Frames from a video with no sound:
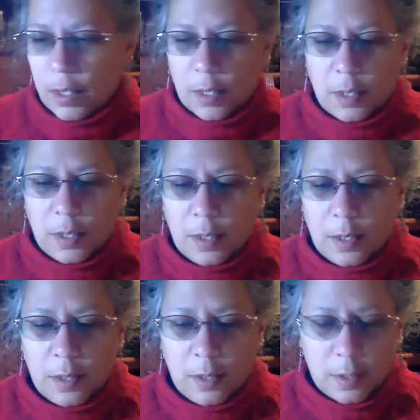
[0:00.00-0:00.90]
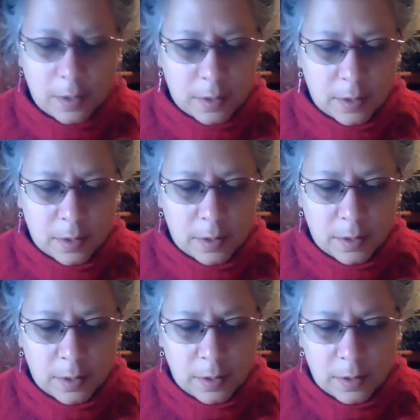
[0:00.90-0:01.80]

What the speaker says: (silence)